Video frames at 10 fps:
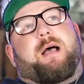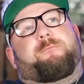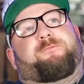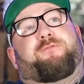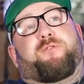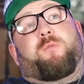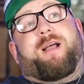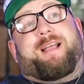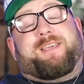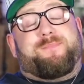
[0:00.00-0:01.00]
through
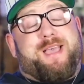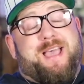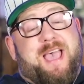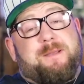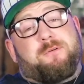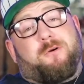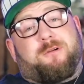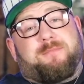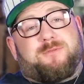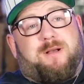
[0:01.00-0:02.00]
working the AA
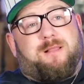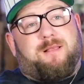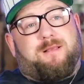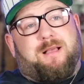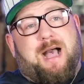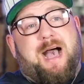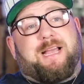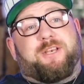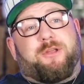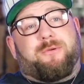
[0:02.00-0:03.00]
program as well,
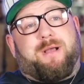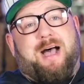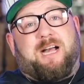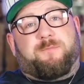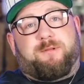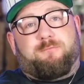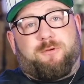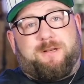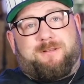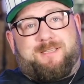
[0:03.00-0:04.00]
I knew I'd been
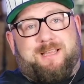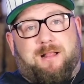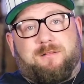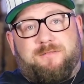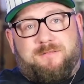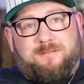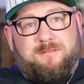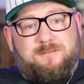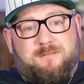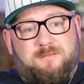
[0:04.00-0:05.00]
running on self.
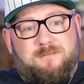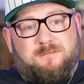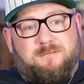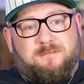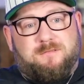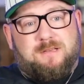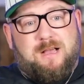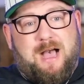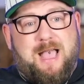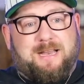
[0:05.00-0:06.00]

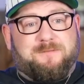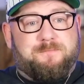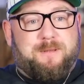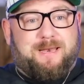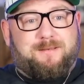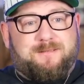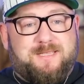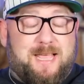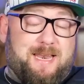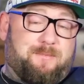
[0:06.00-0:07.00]
I hadn't been
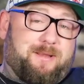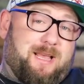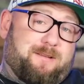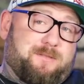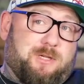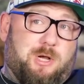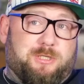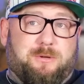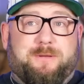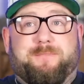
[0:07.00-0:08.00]
turning my life to
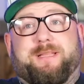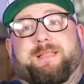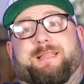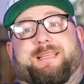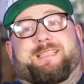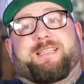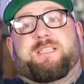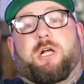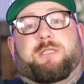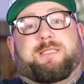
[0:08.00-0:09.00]
God, I hadn't been listening to
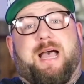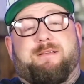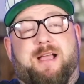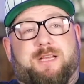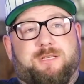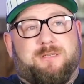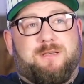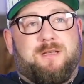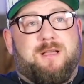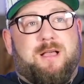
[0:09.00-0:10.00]
God's direction.
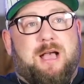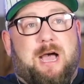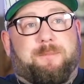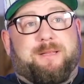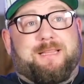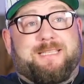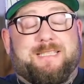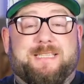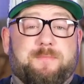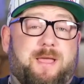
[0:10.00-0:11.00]
I'd been
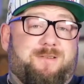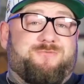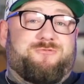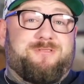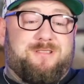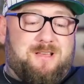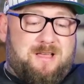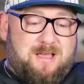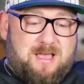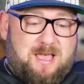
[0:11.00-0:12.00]
listening to my
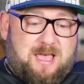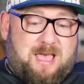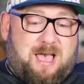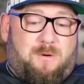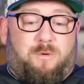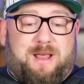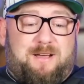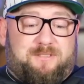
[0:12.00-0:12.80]
own. And what I've